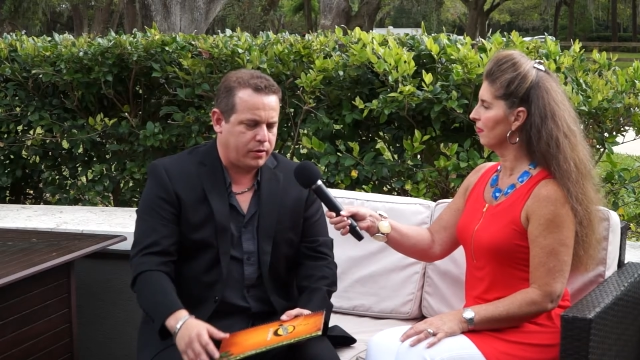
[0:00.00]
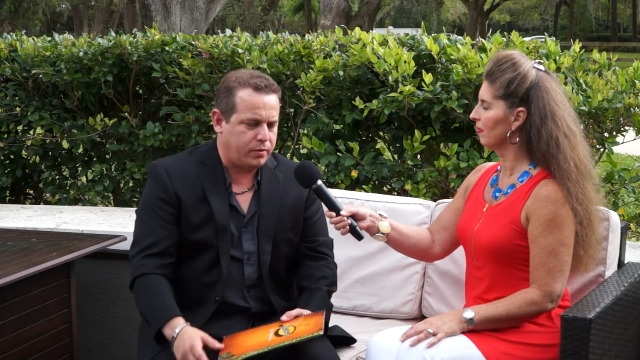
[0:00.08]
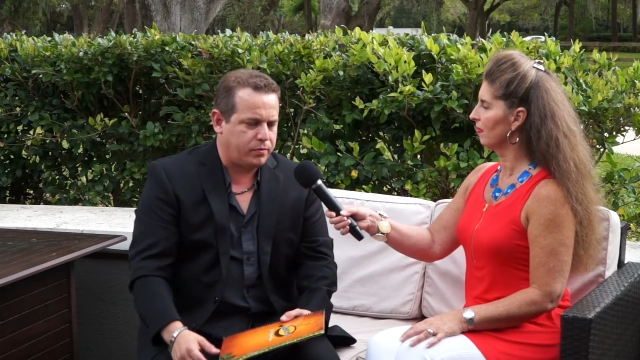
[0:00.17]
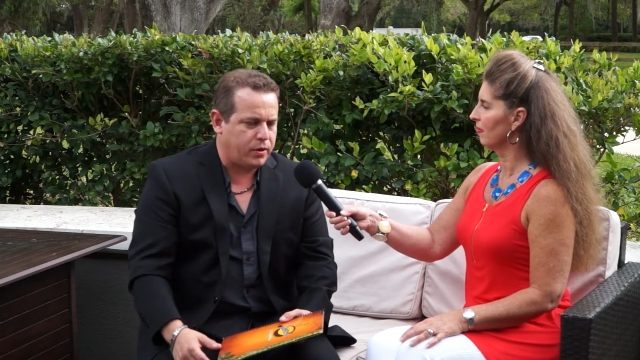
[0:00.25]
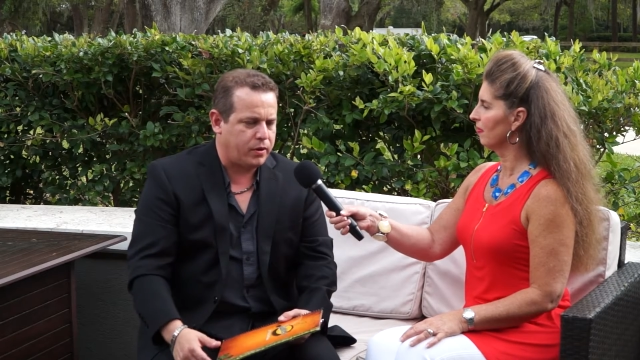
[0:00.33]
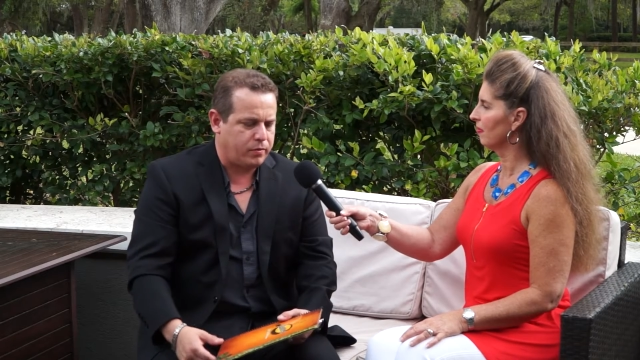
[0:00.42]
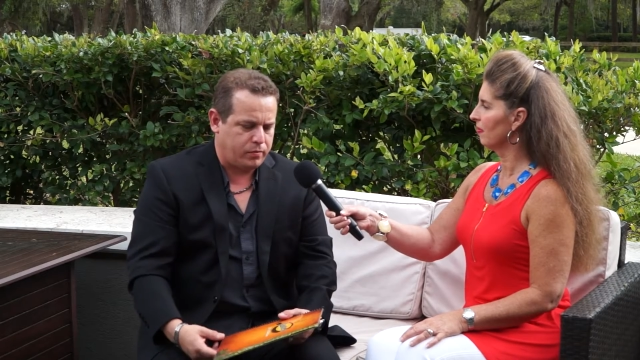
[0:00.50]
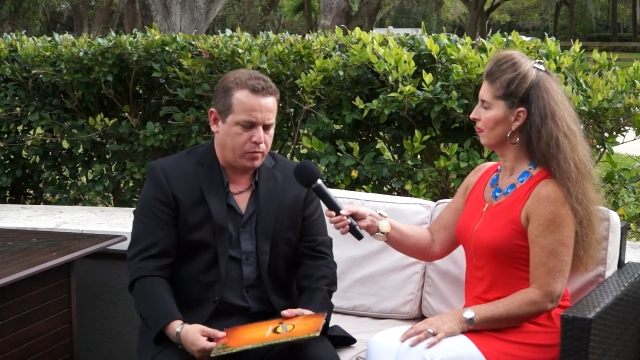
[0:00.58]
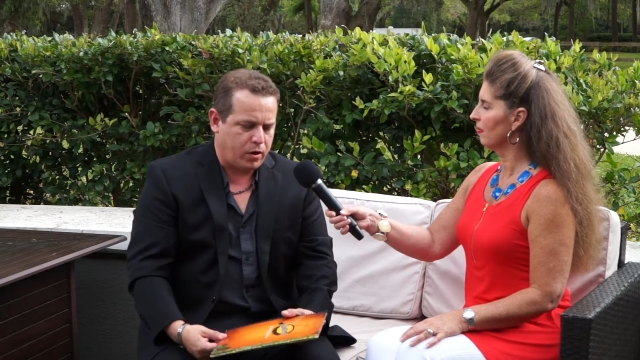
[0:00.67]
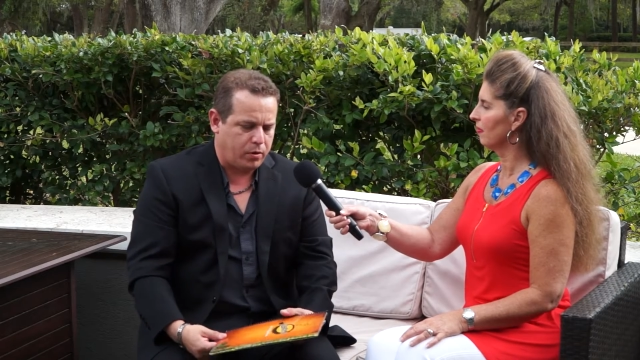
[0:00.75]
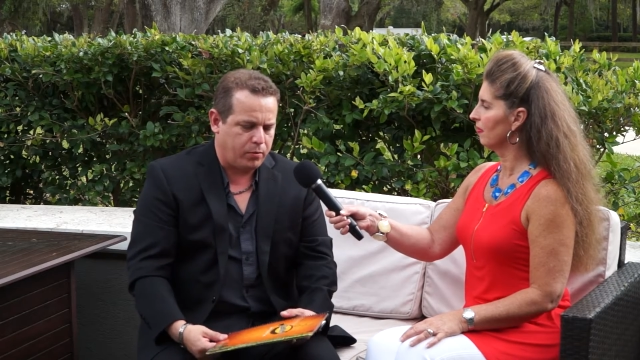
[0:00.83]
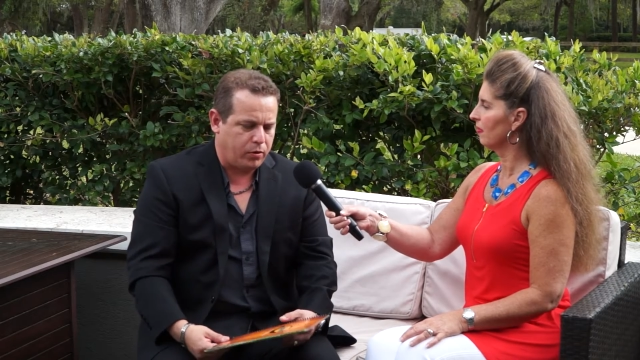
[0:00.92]
Speaker 1: the, the,
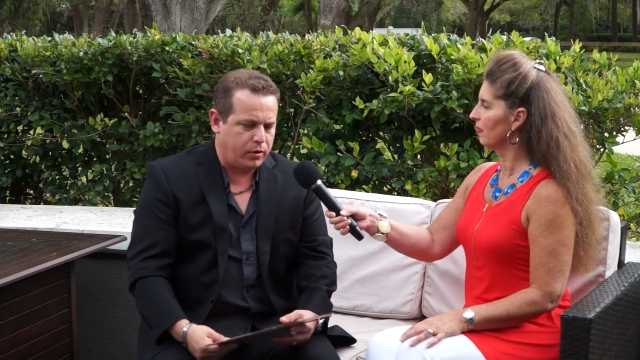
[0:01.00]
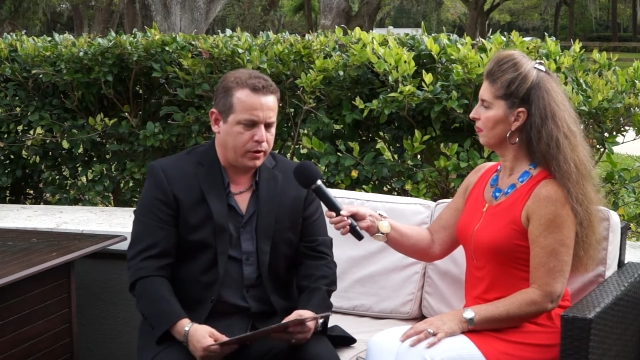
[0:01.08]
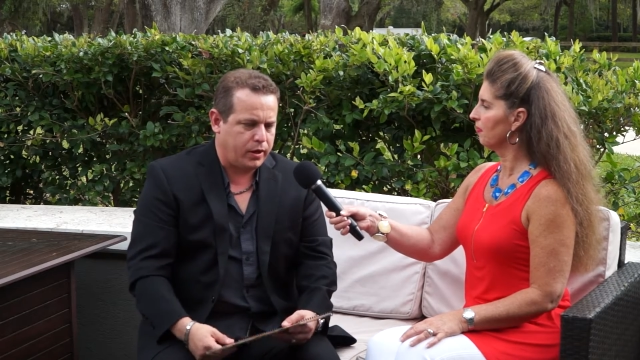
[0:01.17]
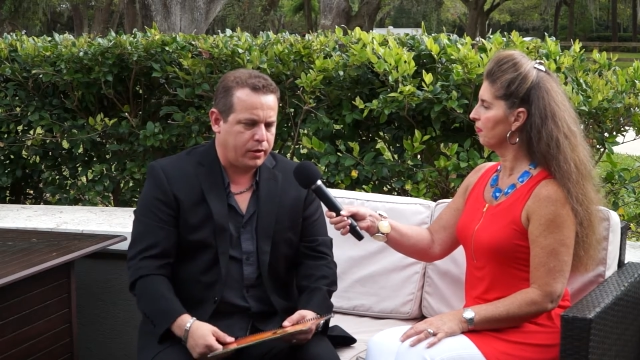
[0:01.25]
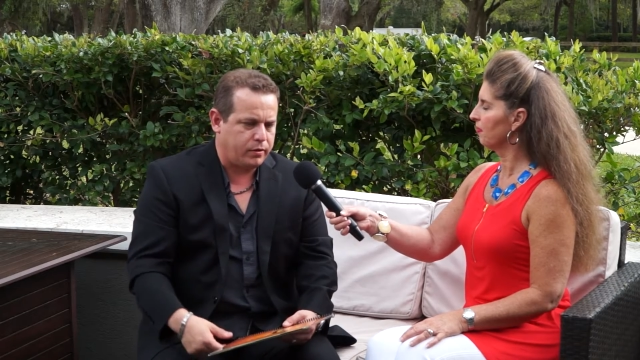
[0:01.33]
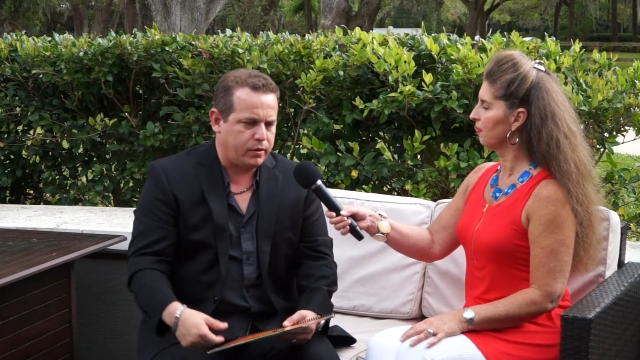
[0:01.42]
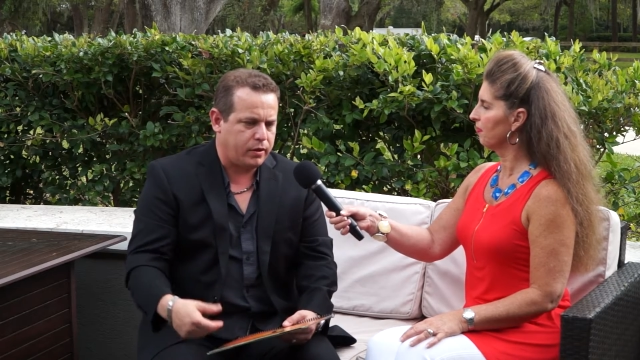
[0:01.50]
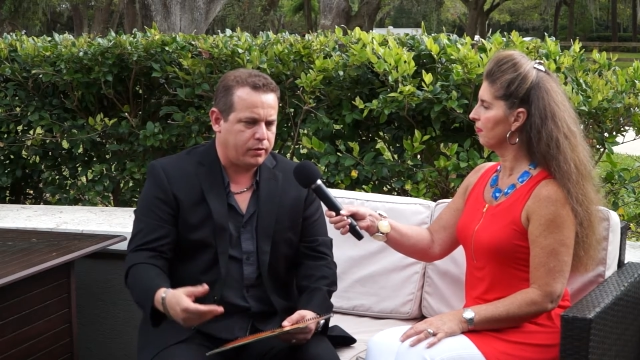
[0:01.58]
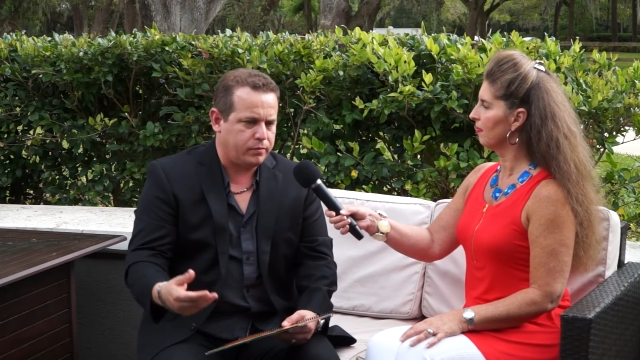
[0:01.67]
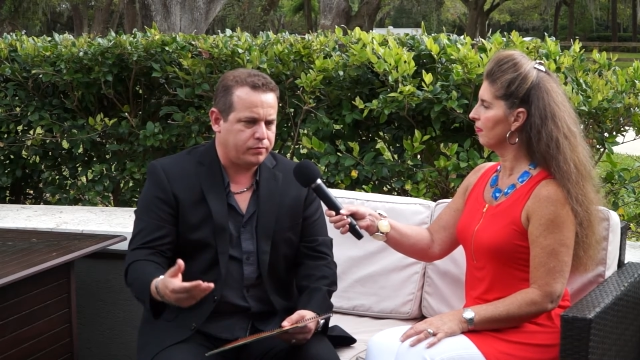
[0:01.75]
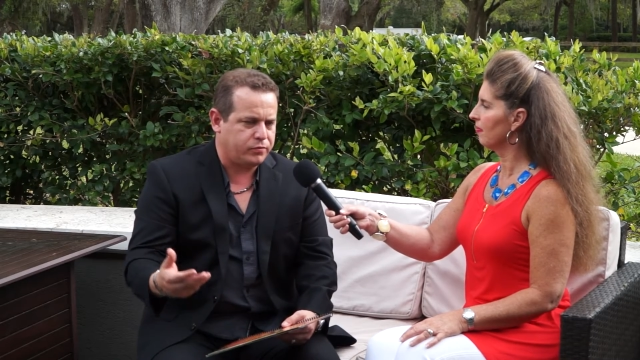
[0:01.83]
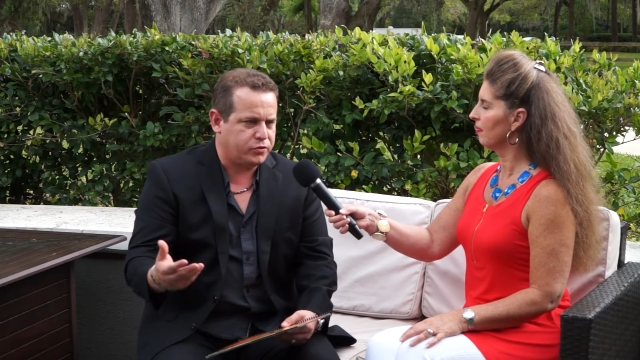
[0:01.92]
guacamole, and
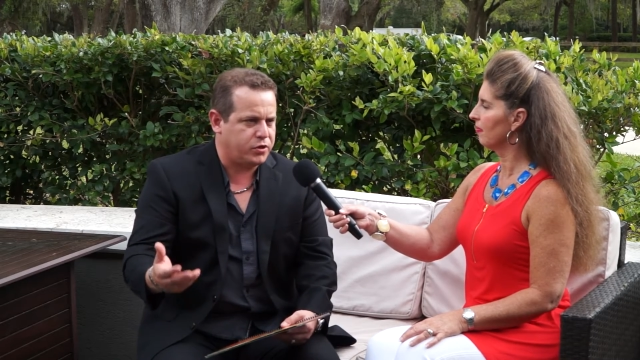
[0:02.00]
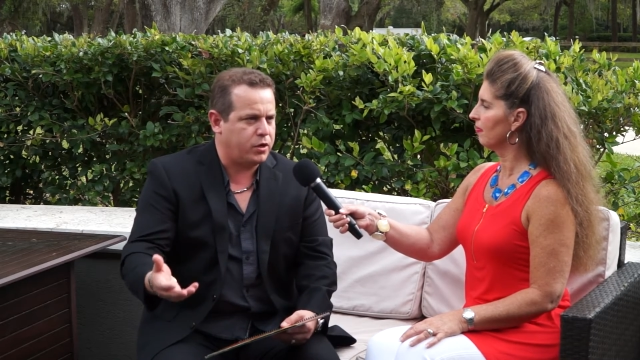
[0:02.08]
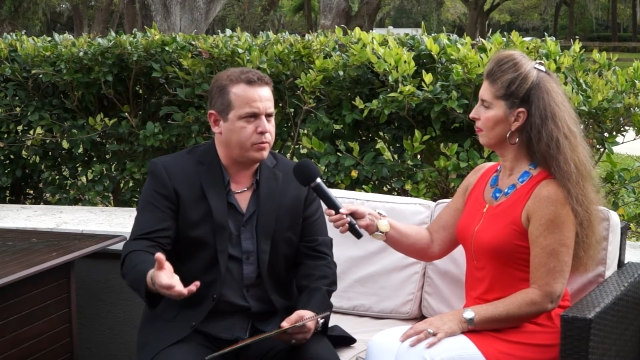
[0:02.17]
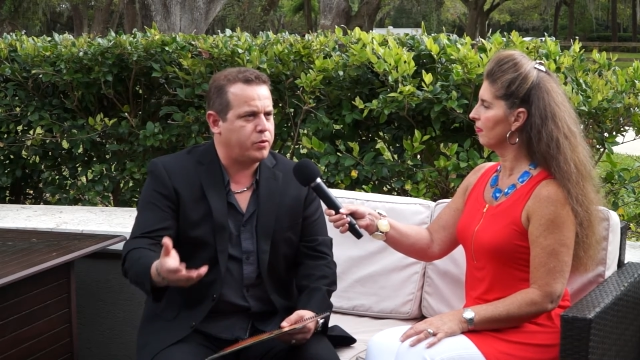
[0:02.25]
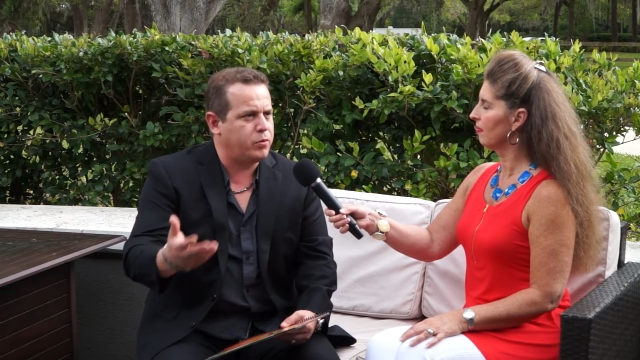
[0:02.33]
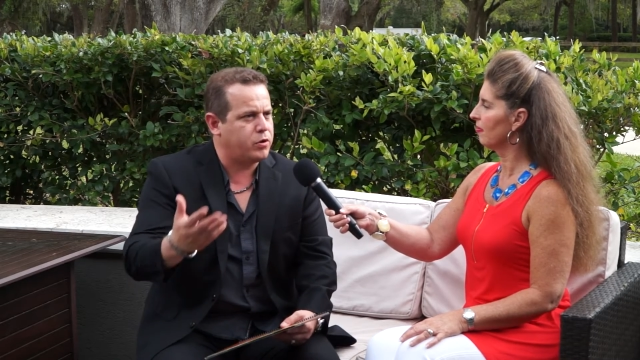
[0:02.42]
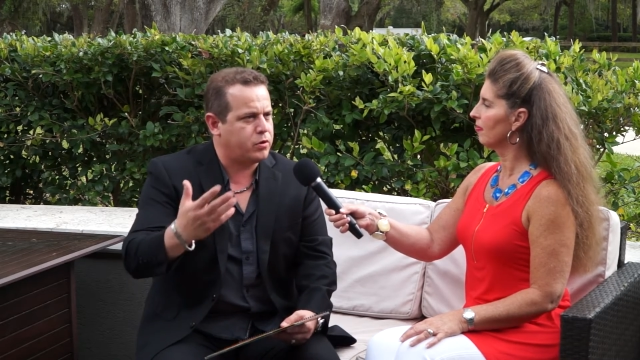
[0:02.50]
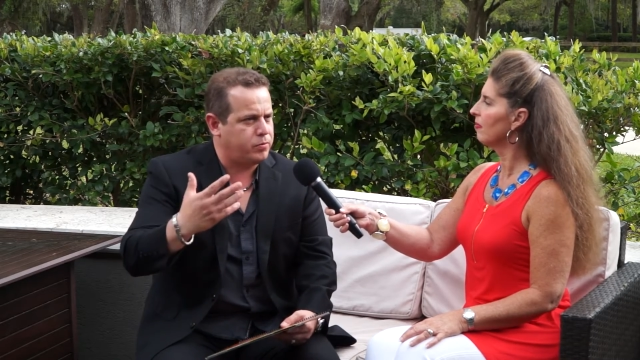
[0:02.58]
the server will